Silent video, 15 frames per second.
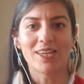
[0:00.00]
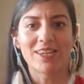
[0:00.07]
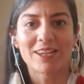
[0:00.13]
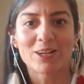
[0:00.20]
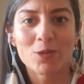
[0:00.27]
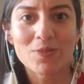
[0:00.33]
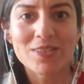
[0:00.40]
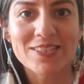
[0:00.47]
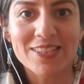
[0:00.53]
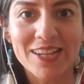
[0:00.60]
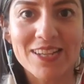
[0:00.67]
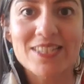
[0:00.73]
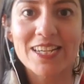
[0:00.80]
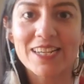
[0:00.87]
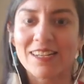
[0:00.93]
And like almost
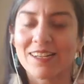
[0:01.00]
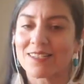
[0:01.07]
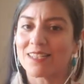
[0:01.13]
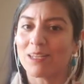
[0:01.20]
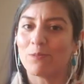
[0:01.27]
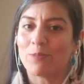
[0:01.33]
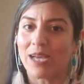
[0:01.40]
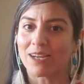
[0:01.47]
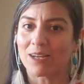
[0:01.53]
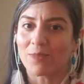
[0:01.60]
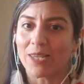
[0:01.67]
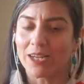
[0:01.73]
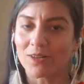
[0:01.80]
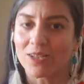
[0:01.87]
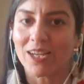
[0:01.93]
like taking a step back and
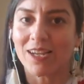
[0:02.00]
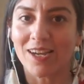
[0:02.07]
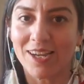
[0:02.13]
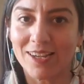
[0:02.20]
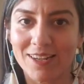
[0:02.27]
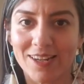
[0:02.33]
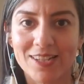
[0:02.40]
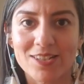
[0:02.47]
like, okay,